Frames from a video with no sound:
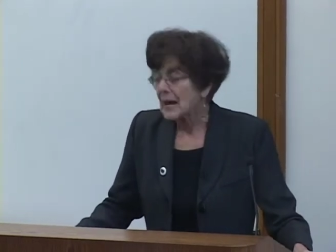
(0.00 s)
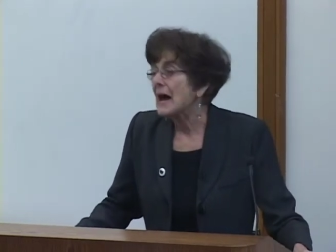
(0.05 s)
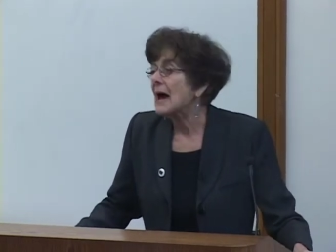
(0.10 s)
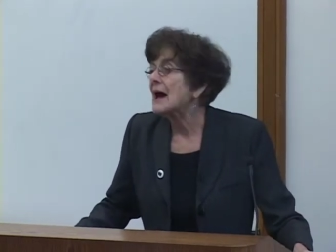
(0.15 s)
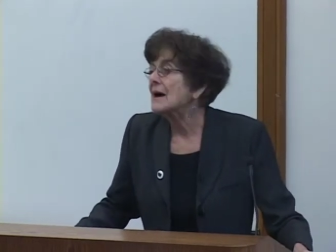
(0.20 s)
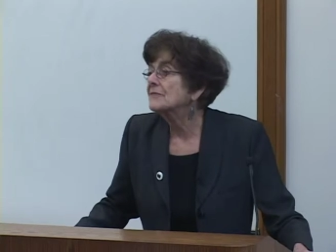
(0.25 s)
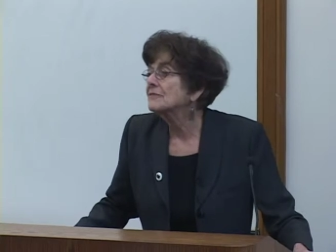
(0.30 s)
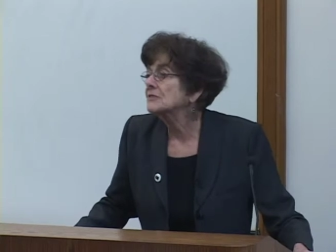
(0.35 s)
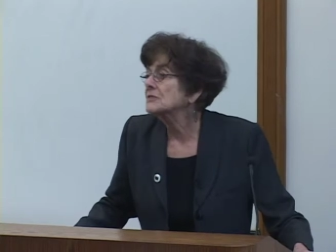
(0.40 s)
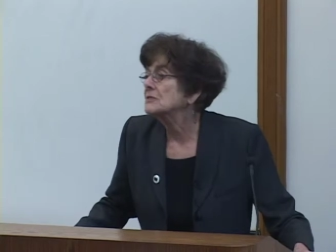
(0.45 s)

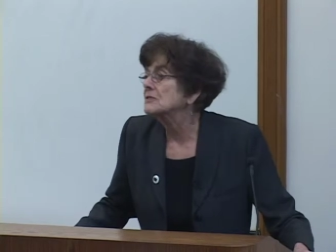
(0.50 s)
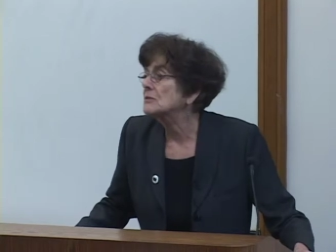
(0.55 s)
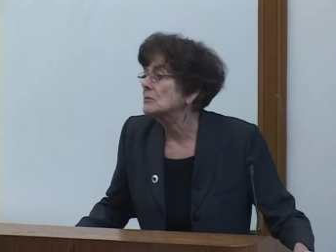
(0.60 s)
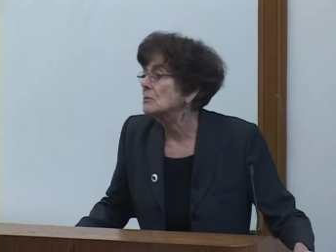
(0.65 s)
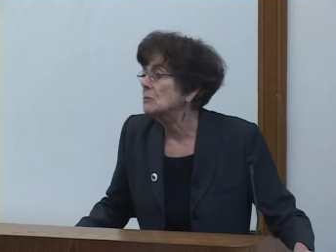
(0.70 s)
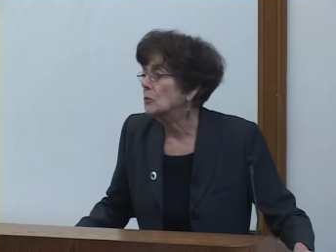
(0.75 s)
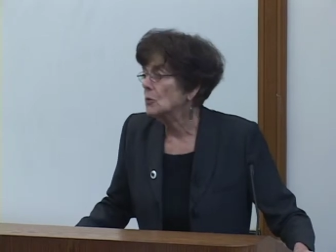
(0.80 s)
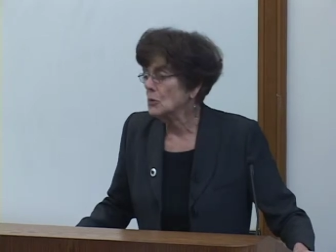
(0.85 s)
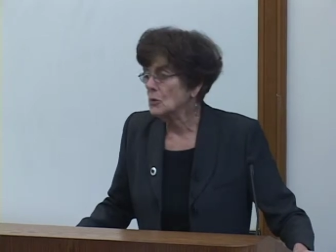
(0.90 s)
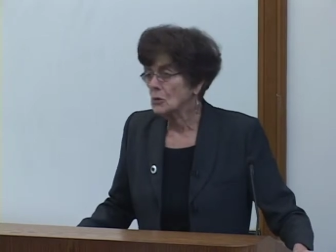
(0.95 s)
after the
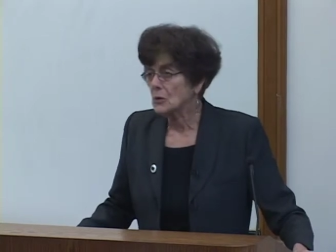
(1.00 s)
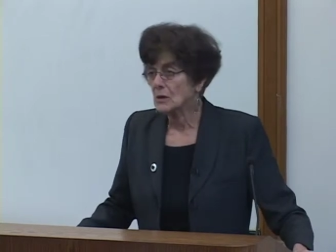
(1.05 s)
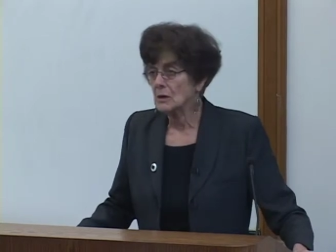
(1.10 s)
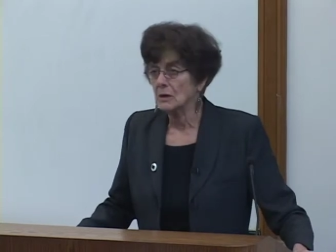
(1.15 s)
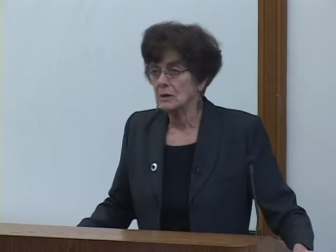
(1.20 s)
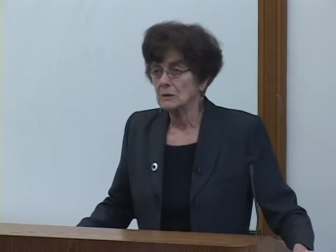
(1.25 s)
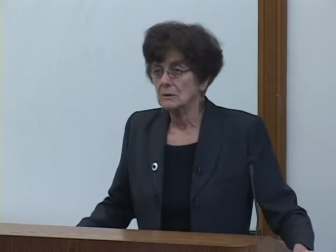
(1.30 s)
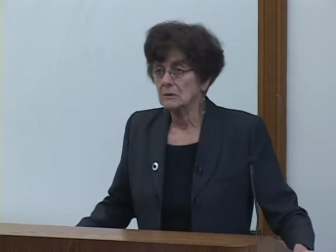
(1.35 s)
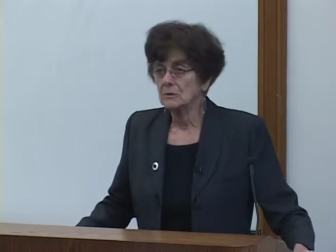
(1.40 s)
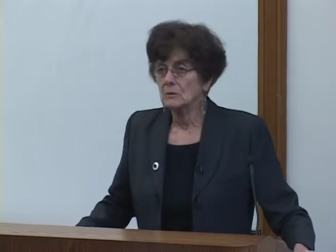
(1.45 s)

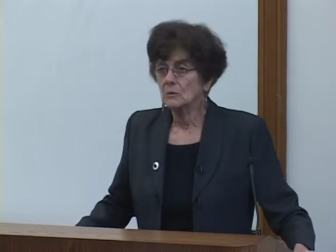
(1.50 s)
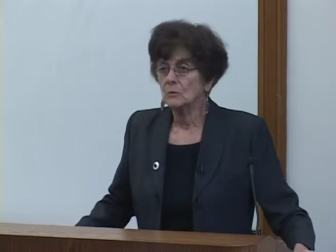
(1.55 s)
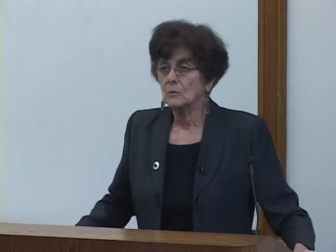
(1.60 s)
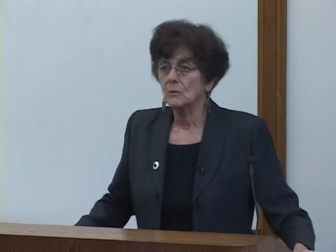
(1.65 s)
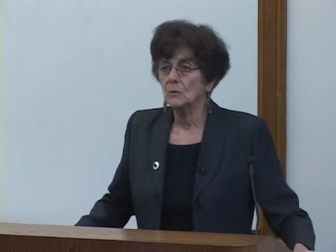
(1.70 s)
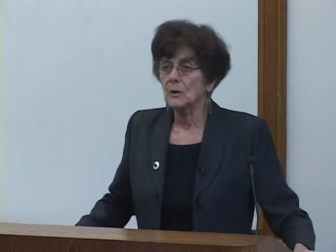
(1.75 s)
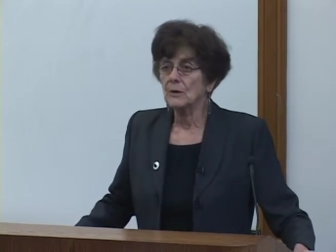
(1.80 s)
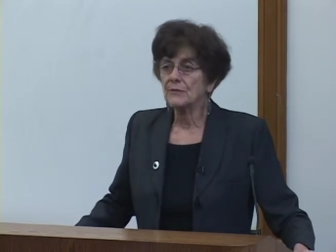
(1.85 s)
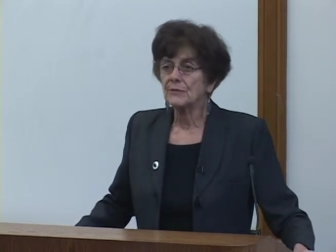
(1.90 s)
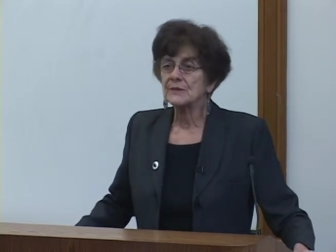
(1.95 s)
war,
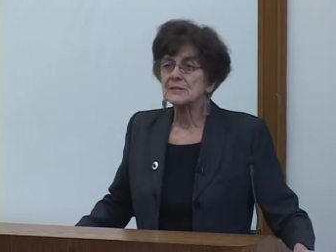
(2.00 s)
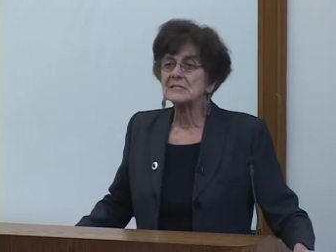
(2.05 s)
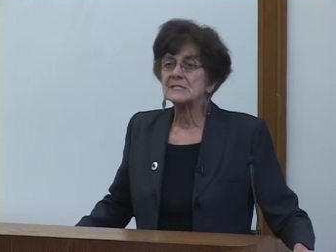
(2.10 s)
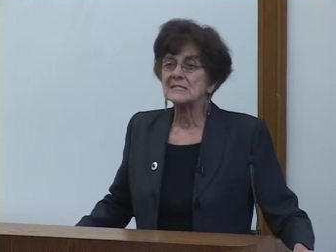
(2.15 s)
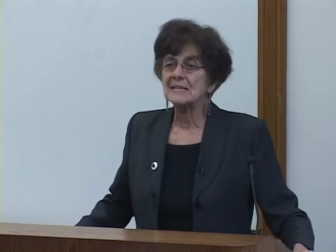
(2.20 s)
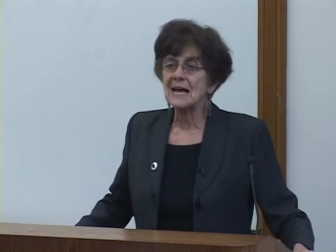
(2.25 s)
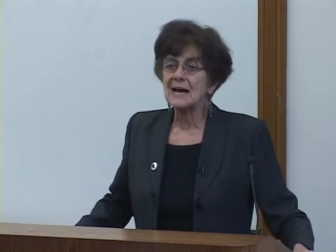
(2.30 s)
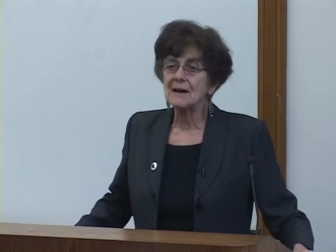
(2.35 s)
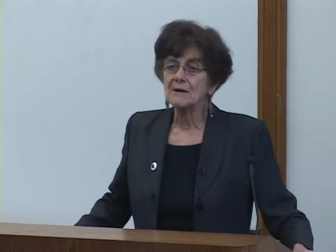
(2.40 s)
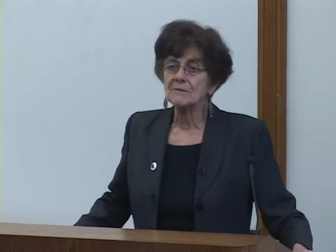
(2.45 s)
with the
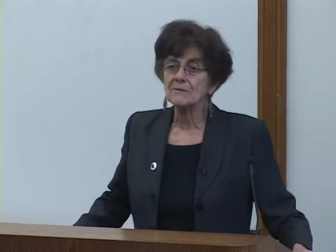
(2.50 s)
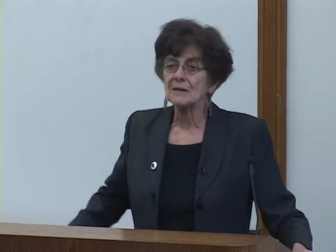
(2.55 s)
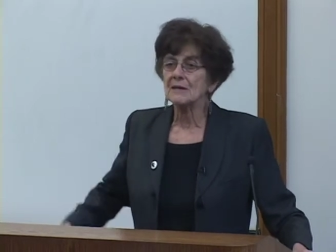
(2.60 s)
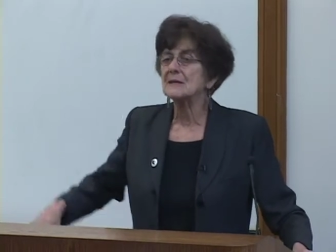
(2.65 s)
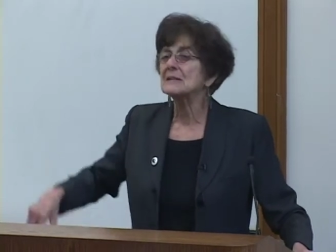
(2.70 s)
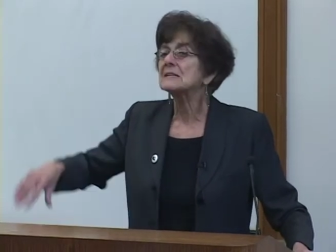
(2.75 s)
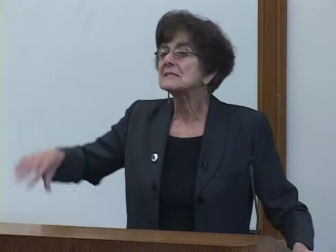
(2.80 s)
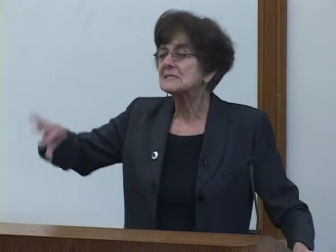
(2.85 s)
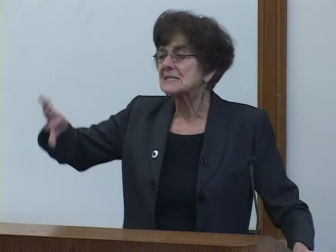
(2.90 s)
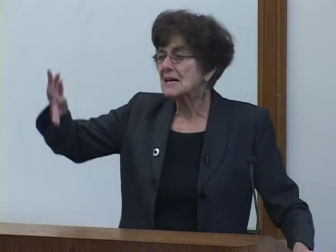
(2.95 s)
South, in
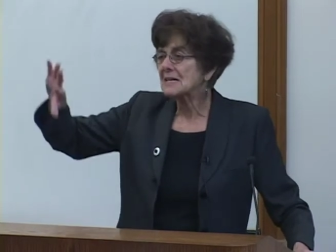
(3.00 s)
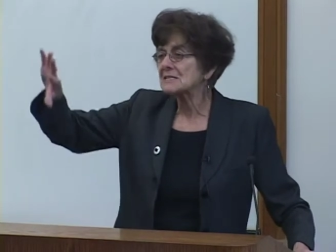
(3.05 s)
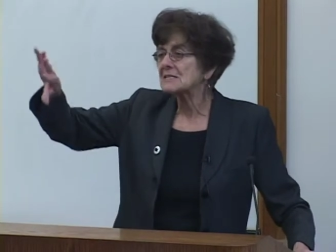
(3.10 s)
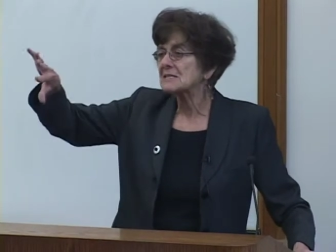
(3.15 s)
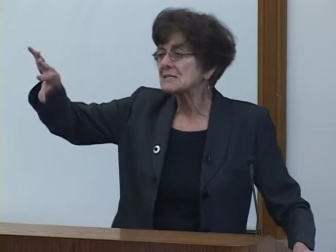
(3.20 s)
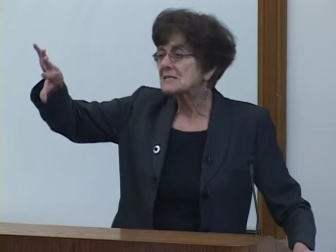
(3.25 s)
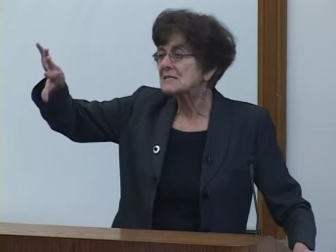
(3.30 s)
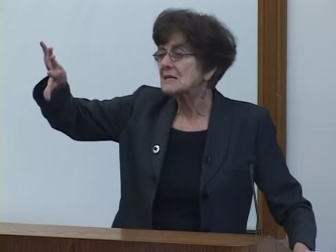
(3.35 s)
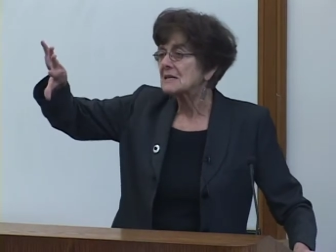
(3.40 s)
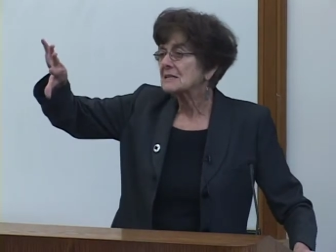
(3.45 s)
a
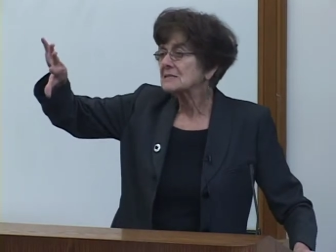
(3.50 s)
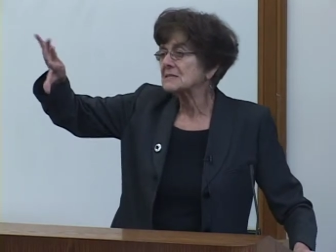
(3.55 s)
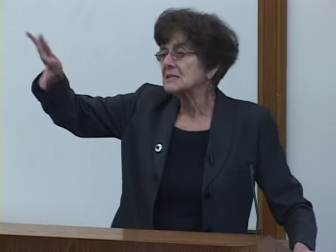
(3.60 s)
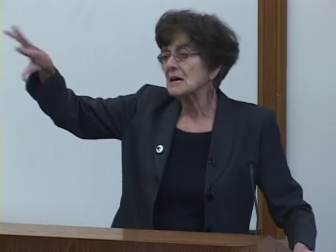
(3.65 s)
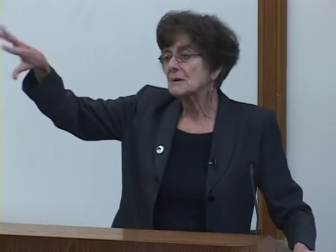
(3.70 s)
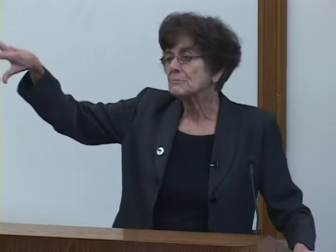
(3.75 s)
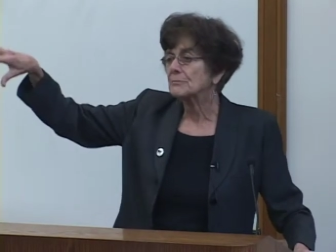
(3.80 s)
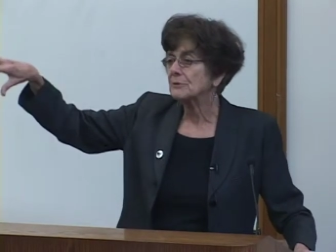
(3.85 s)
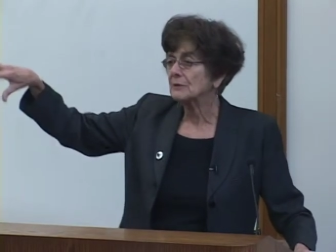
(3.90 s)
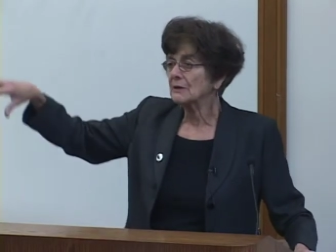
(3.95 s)
sense,
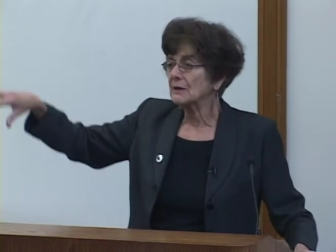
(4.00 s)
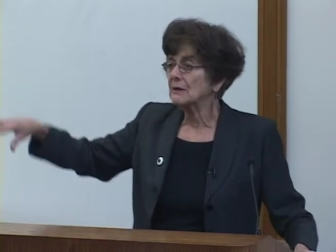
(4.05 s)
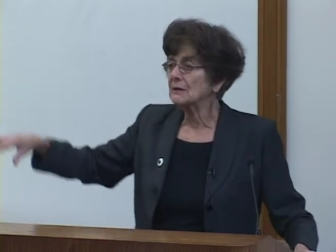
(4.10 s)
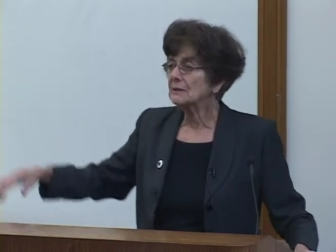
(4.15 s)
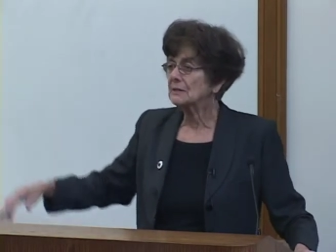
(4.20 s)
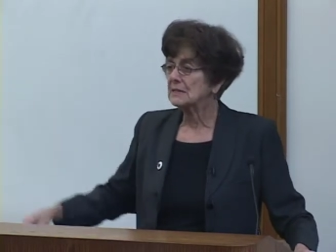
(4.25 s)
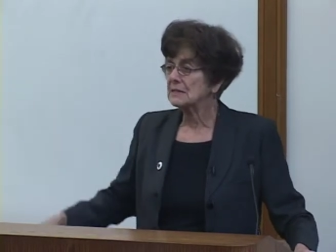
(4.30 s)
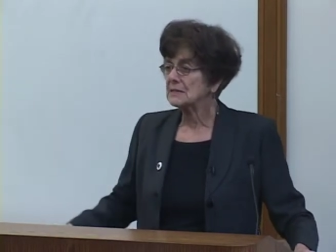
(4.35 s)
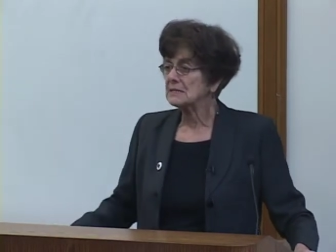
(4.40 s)
temporarily